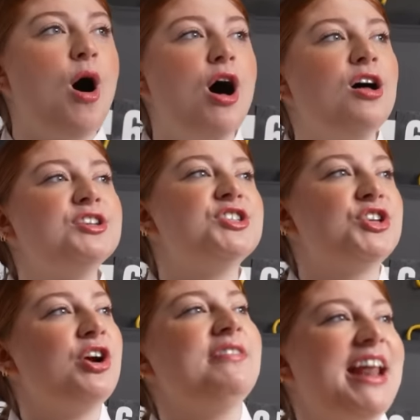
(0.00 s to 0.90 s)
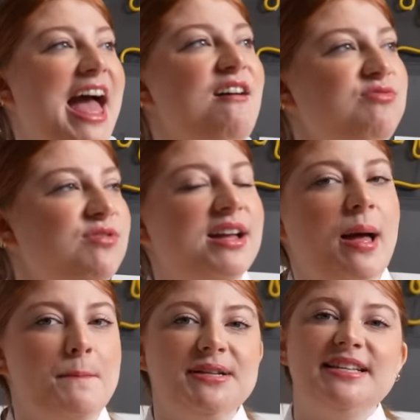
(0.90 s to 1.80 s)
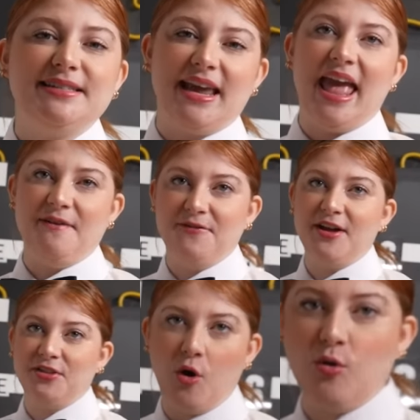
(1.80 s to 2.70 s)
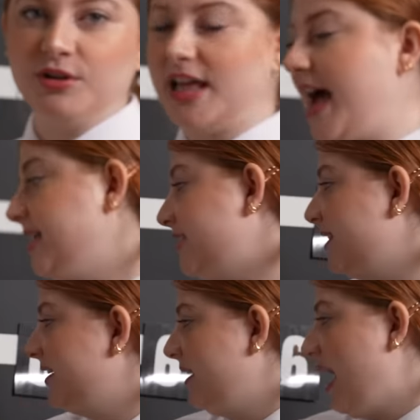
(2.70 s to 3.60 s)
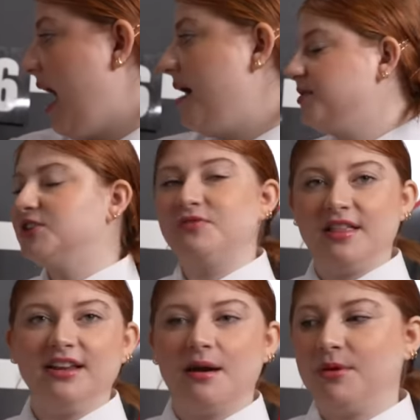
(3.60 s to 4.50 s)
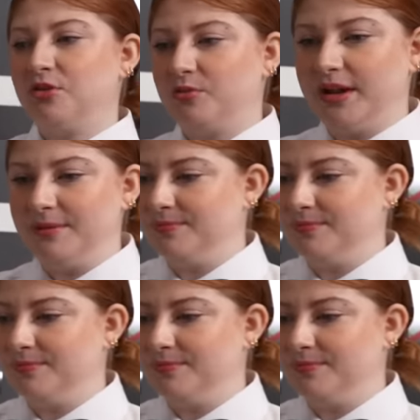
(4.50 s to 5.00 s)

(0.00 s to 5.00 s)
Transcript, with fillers: all deserve an F, but since I can't fail the whole class, I'm just failing number three.